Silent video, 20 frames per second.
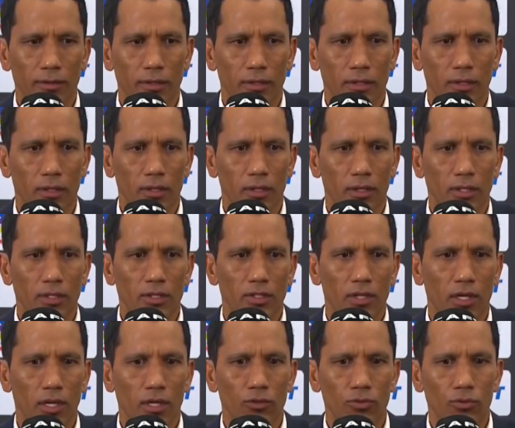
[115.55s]
Let's
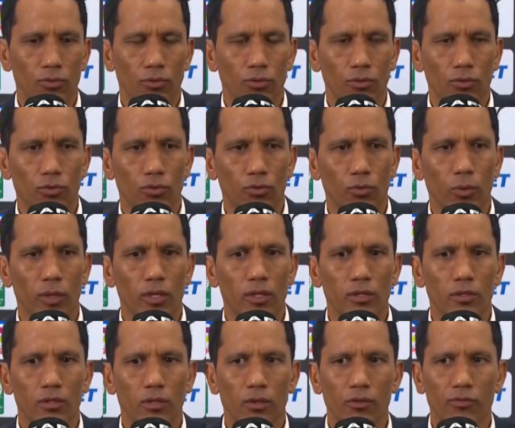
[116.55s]
try to
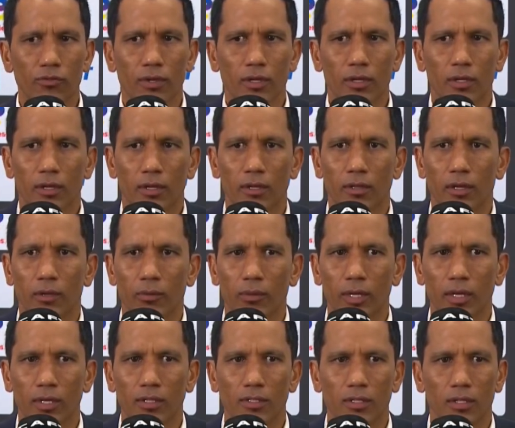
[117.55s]
win the trophy, and then
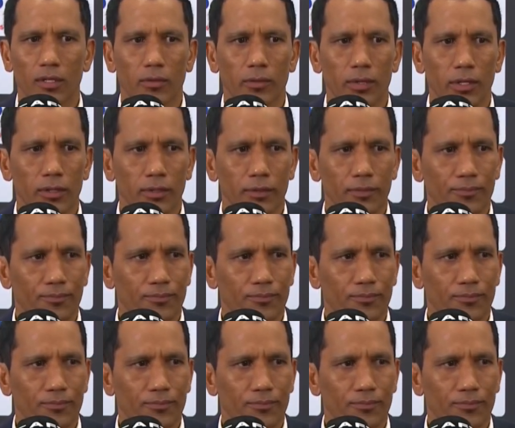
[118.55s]
we can celebrate.